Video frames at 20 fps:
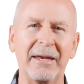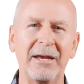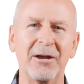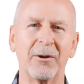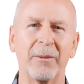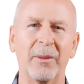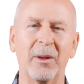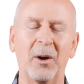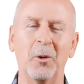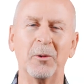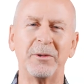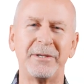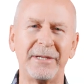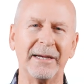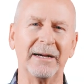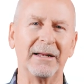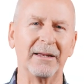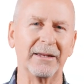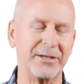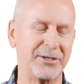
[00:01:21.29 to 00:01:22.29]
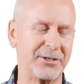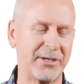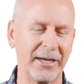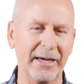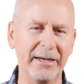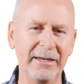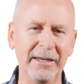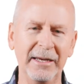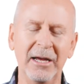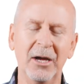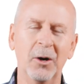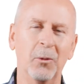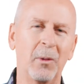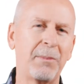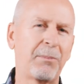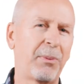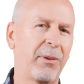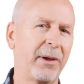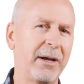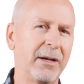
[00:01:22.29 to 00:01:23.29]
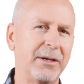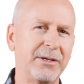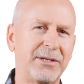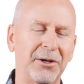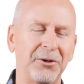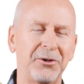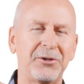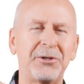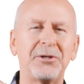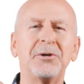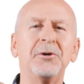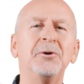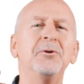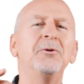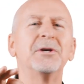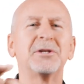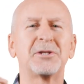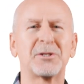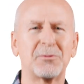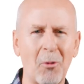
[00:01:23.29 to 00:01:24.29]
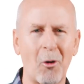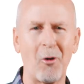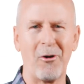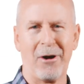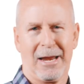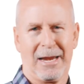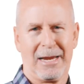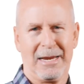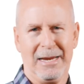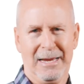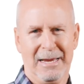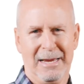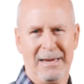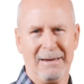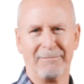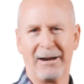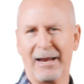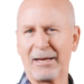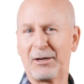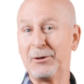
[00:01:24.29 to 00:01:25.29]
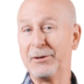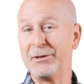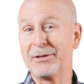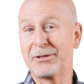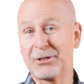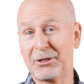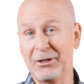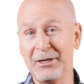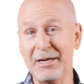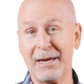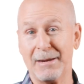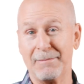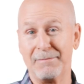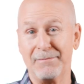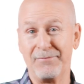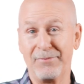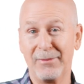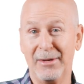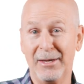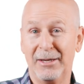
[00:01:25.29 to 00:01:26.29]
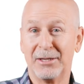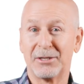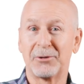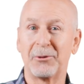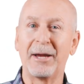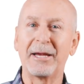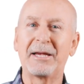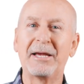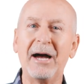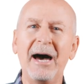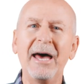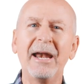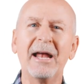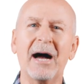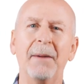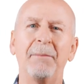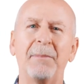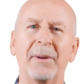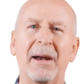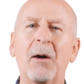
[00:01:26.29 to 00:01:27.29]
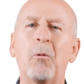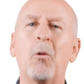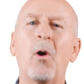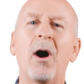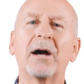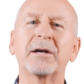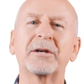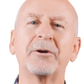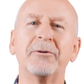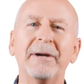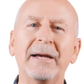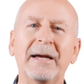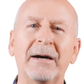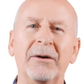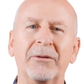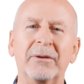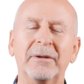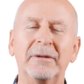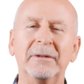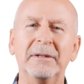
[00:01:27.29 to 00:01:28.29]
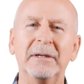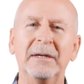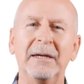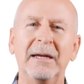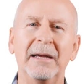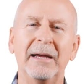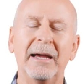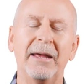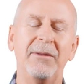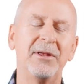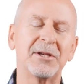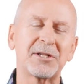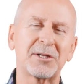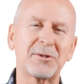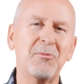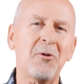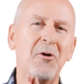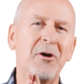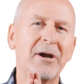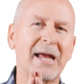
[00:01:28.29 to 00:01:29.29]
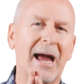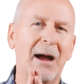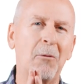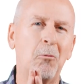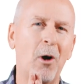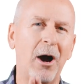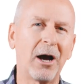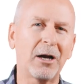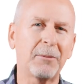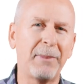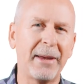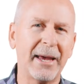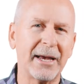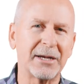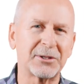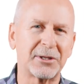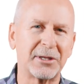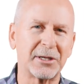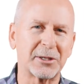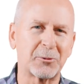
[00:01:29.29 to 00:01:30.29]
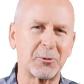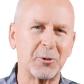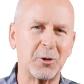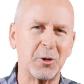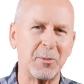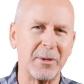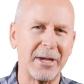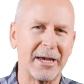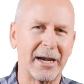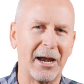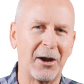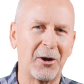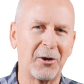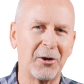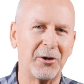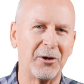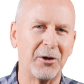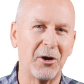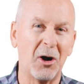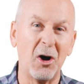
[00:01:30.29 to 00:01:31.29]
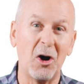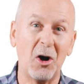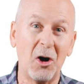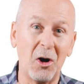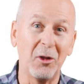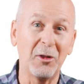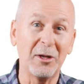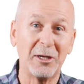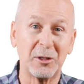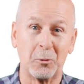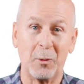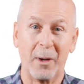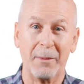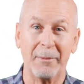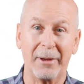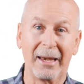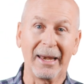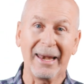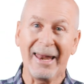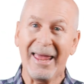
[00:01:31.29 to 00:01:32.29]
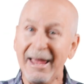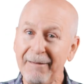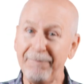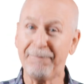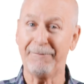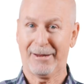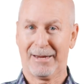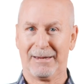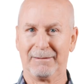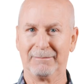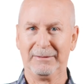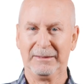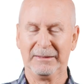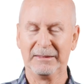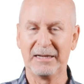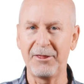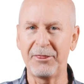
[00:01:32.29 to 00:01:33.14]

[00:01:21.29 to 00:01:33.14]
here in the hotel, he said. We played until 2 this morning, but I couldn't sleep. So I got up and I walked around. And this morning I walked past this room and I heard all these women laughing. I